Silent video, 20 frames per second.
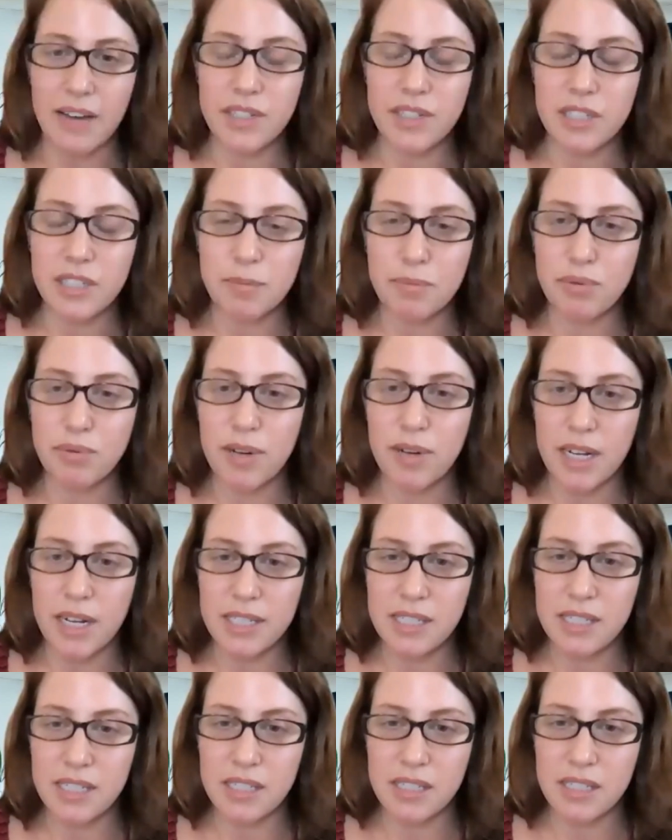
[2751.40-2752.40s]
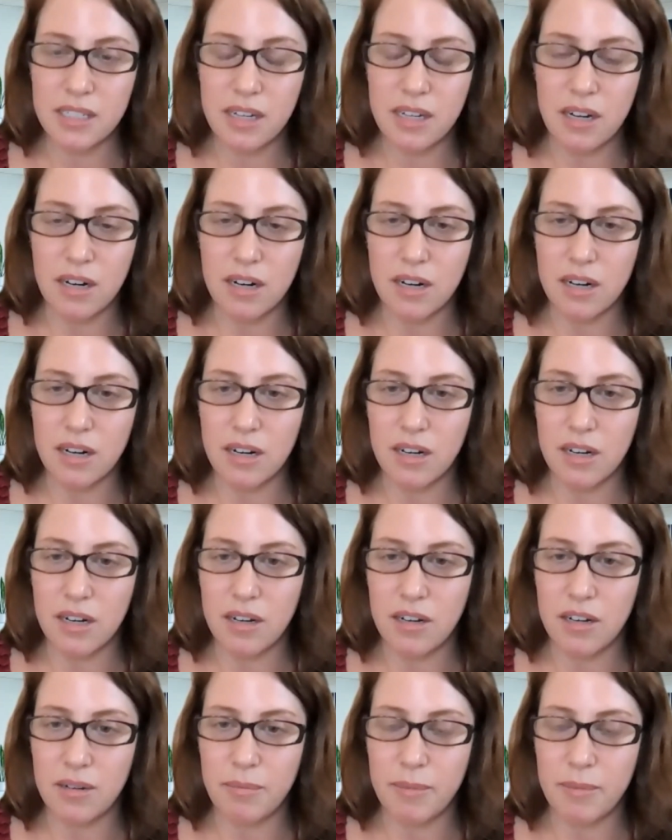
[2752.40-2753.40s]
a depressed scar
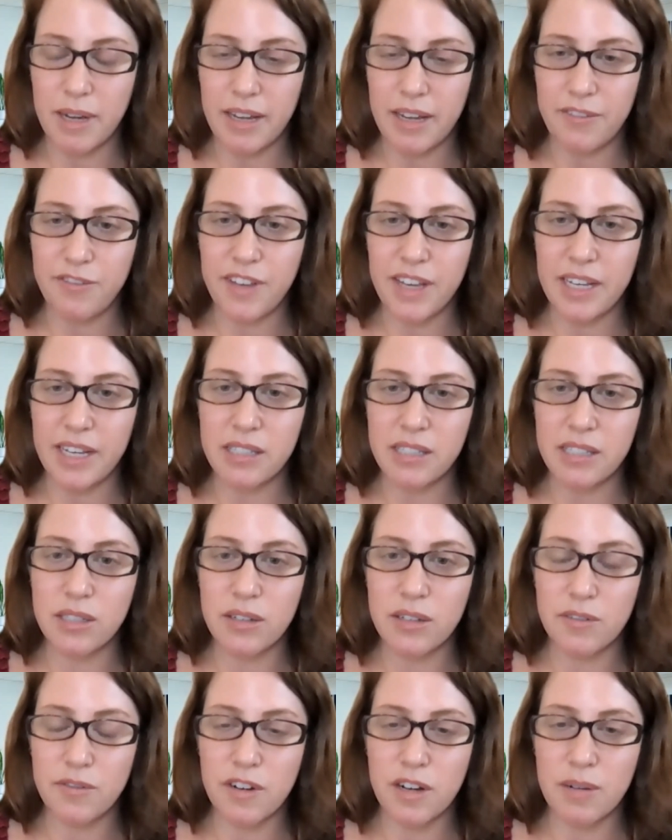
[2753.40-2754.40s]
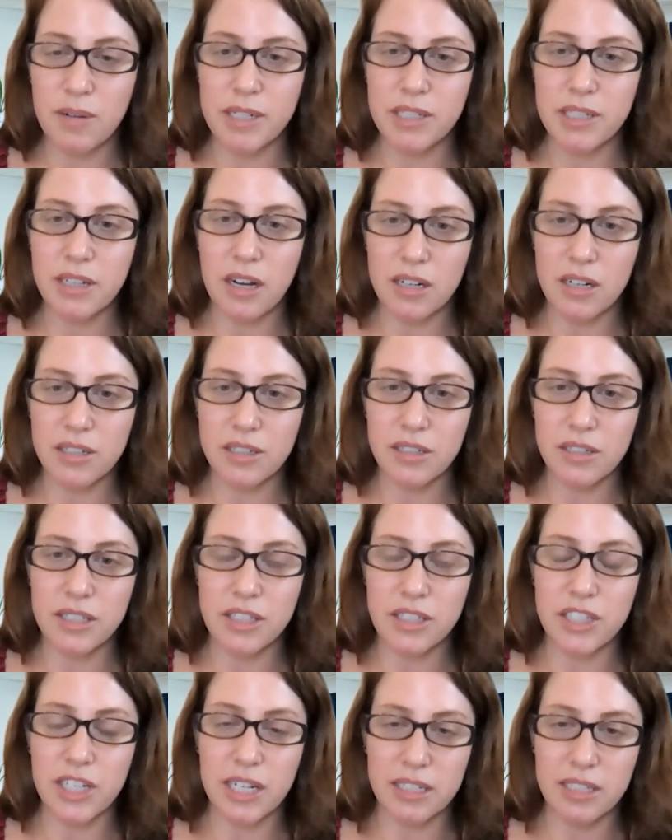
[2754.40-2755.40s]
on my face from a doctor
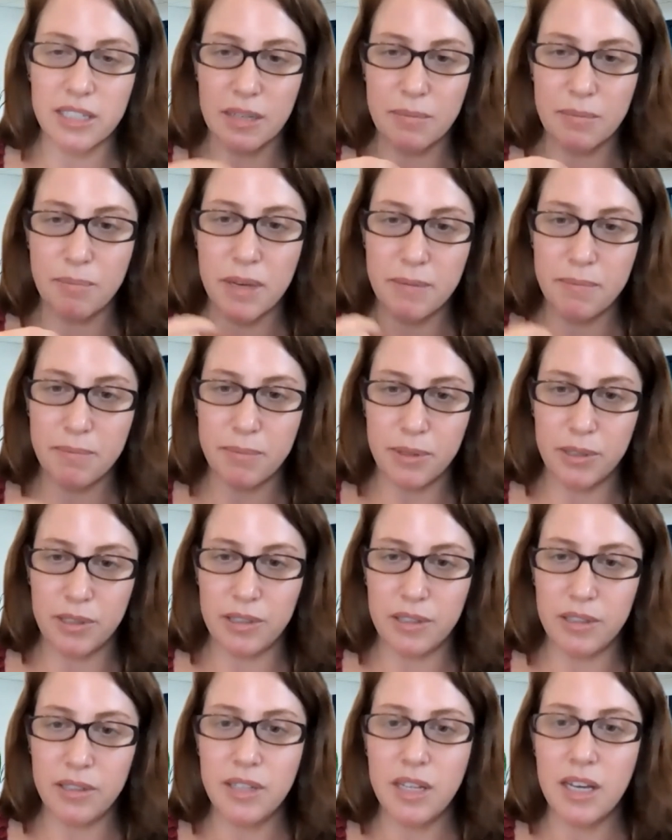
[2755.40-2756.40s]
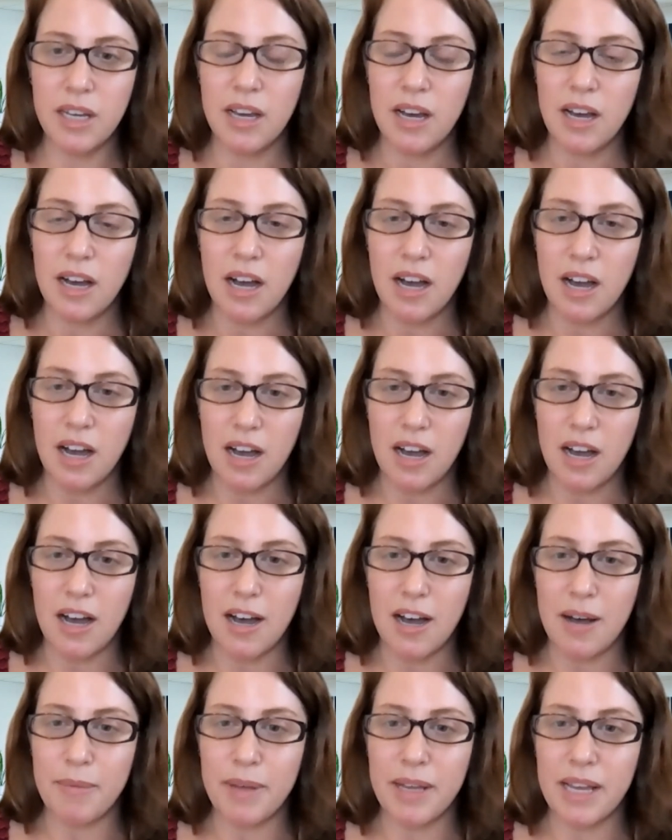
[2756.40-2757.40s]
injecting a pimple.
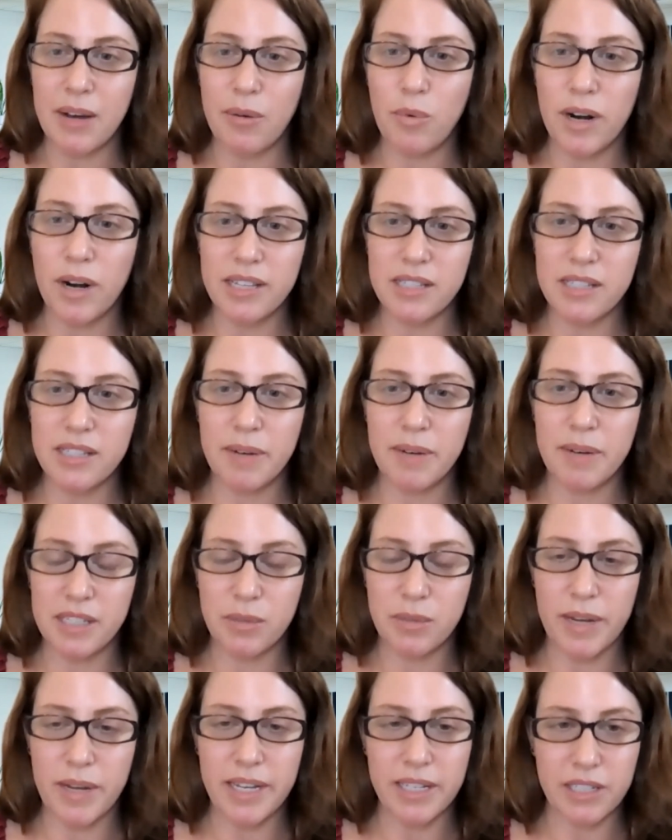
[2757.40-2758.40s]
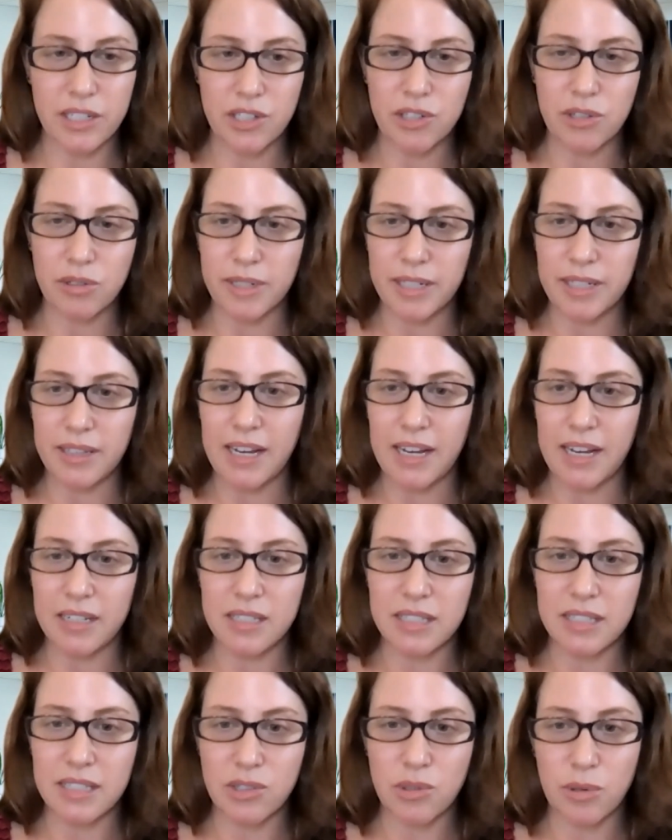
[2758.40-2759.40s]
What is the best way to treat that
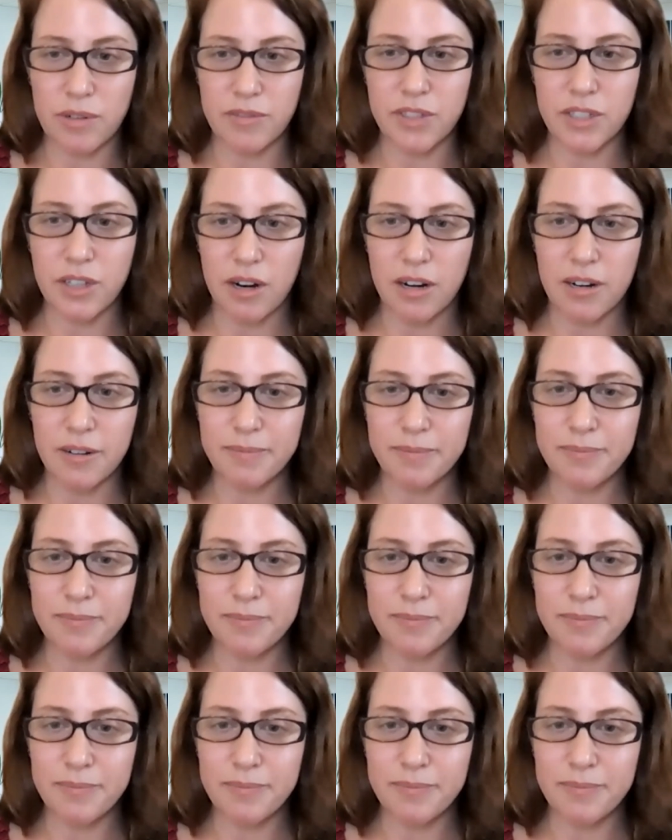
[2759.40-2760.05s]
sort of scar?